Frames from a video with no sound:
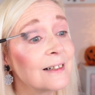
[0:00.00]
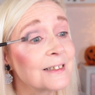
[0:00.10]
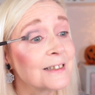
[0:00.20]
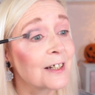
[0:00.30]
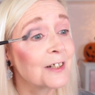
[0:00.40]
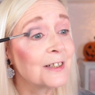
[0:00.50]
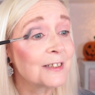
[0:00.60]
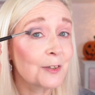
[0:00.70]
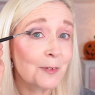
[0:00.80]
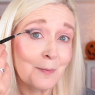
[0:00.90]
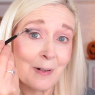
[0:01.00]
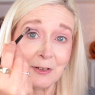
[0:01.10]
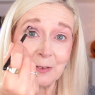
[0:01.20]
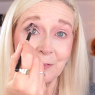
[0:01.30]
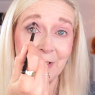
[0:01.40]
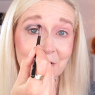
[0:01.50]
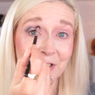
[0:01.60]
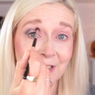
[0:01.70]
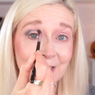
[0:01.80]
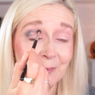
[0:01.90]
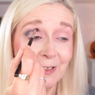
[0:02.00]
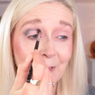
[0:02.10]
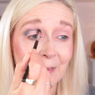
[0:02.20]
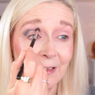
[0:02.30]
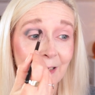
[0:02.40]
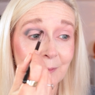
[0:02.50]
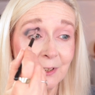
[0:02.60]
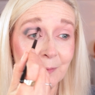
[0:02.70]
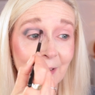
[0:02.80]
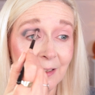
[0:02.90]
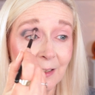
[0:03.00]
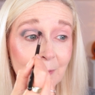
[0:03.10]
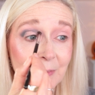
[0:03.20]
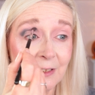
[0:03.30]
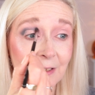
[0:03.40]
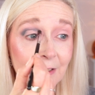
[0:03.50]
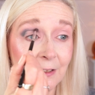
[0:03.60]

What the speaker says: I don't know, don't want to embarrass my friend, she doesn't really wear that much makeup, so